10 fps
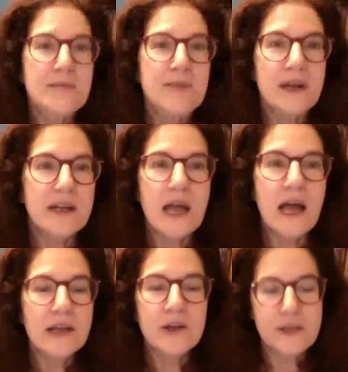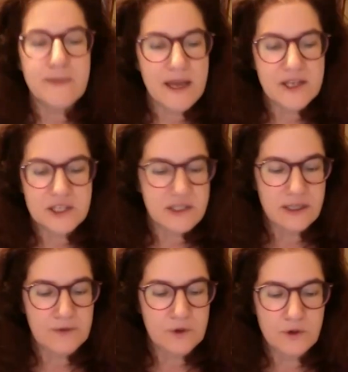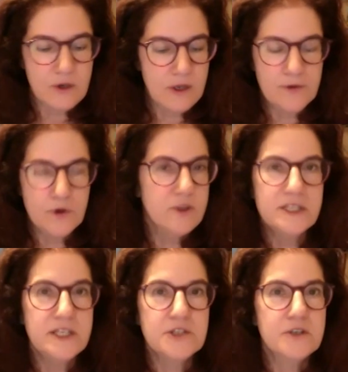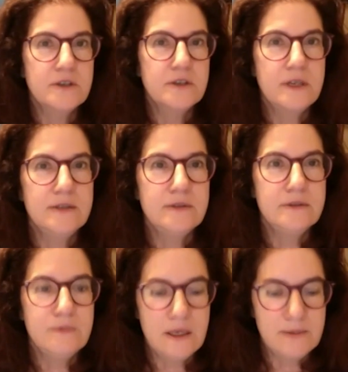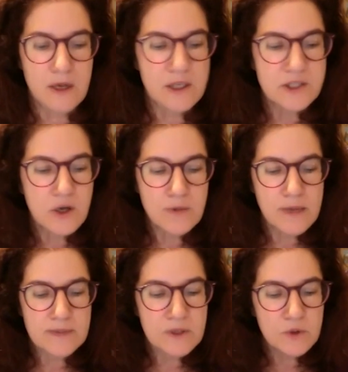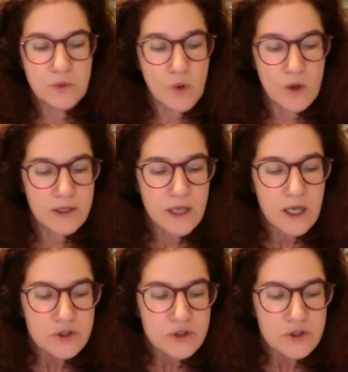But I could imagine if you were a teacher in Moscow, maybe you would want